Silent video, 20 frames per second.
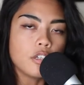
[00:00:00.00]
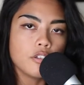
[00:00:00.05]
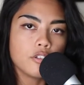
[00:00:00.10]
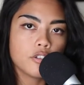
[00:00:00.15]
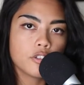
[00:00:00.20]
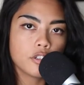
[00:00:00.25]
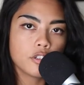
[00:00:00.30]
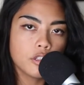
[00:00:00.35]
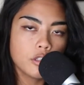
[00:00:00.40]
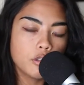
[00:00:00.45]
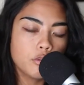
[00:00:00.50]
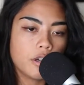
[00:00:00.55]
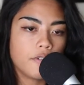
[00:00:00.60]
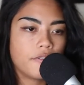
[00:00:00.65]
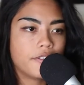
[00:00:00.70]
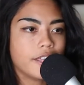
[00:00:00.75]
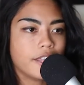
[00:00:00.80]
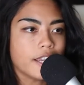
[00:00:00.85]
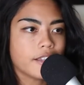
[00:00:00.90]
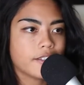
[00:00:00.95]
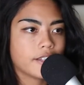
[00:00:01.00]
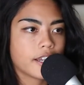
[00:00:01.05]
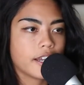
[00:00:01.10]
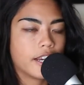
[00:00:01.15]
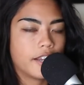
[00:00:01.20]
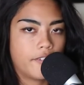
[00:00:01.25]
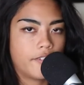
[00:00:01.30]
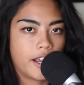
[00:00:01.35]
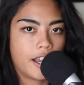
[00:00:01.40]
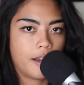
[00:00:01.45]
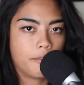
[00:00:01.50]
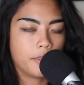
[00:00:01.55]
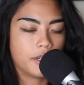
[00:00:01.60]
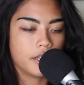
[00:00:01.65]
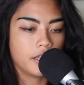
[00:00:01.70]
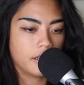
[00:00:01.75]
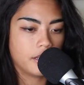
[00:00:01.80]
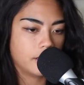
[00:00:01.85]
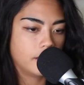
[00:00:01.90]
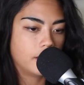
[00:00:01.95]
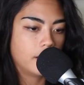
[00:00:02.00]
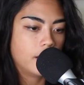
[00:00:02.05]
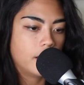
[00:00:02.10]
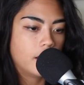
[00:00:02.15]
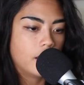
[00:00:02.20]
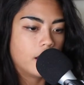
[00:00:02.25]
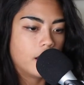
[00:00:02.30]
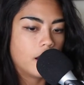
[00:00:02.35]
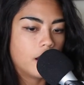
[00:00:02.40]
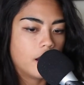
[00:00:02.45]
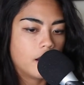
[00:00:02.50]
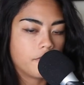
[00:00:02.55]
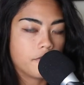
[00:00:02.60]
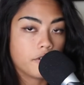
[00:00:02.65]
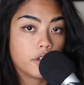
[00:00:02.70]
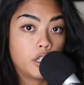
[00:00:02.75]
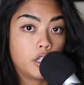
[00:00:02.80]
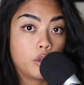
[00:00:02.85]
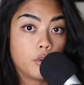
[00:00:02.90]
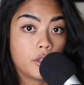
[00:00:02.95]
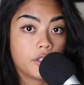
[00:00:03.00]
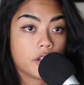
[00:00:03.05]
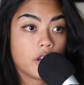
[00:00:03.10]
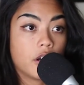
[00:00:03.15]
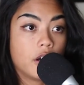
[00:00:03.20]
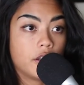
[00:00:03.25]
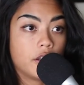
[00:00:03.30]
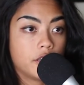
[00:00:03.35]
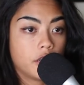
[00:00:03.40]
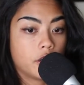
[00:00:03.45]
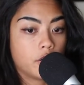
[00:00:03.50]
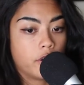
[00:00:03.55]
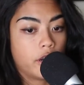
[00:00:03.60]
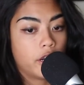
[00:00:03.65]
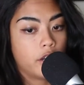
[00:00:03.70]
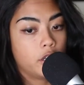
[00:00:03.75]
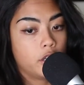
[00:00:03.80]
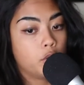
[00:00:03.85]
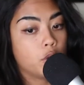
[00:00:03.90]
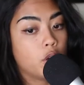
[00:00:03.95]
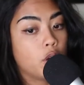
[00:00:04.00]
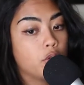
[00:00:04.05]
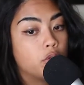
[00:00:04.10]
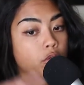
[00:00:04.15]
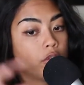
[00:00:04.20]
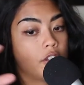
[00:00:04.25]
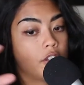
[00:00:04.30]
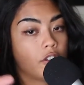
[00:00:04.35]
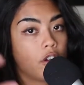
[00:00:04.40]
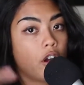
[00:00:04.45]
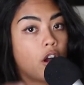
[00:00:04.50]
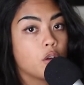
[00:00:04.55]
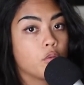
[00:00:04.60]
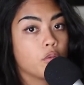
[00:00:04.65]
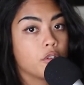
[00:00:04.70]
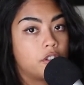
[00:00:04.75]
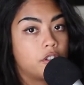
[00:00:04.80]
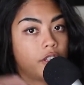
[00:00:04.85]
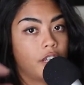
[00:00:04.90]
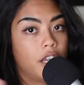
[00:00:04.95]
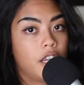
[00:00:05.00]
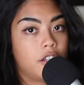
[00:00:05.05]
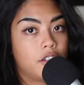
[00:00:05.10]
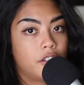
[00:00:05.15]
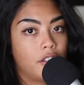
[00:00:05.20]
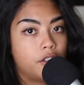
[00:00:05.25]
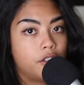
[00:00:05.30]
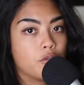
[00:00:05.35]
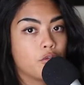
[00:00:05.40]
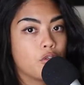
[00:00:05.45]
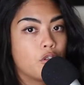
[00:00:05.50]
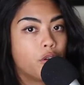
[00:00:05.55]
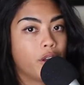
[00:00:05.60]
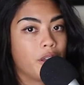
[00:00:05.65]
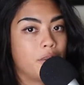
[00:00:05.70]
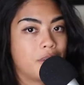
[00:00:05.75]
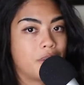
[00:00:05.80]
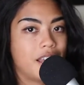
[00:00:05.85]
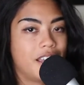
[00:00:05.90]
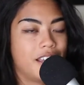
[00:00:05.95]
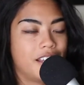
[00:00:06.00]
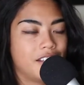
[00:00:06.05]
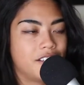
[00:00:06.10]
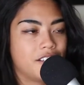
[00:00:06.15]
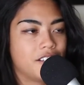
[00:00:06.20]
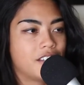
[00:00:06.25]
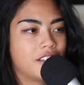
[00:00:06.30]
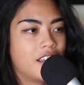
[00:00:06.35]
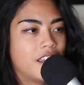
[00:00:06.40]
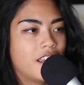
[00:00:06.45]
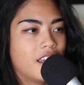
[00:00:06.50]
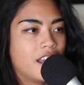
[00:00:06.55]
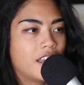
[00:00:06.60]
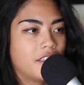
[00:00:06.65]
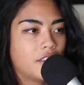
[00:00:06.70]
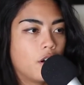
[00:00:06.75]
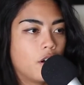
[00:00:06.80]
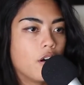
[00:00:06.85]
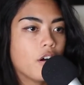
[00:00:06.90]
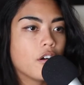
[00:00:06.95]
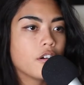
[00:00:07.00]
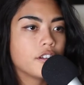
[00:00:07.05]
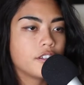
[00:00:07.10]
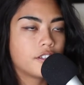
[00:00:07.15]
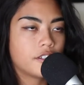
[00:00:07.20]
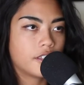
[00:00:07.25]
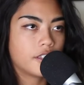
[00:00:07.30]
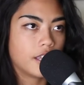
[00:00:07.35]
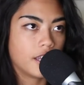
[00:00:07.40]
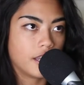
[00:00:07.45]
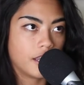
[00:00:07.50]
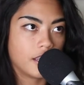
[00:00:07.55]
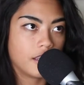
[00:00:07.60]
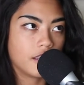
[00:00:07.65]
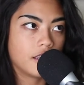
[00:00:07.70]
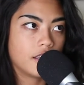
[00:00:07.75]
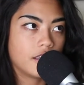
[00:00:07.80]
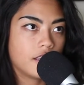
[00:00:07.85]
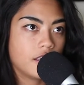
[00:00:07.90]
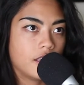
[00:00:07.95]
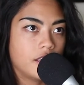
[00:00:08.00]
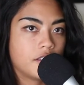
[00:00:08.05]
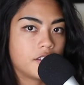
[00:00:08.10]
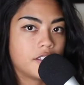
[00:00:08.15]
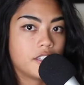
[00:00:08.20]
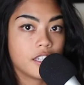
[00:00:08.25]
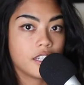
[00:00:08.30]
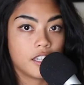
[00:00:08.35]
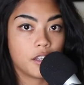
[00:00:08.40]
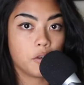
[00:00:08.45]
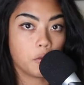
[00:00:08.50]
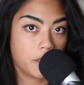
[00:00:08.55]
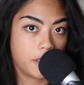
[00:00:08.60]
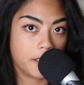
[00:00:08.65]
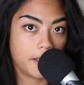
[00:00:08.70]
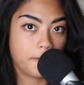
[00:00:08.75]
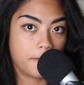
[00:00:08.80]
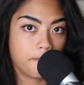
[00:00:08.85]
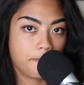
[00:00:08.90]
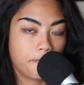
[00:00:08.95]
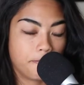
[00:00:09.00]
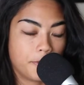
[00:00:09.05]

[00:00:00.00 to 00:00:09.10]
slew of things that kind of happen for you as a content creator. You go through this awkward stage, these growing pains, and the hardest thing is sticking with it.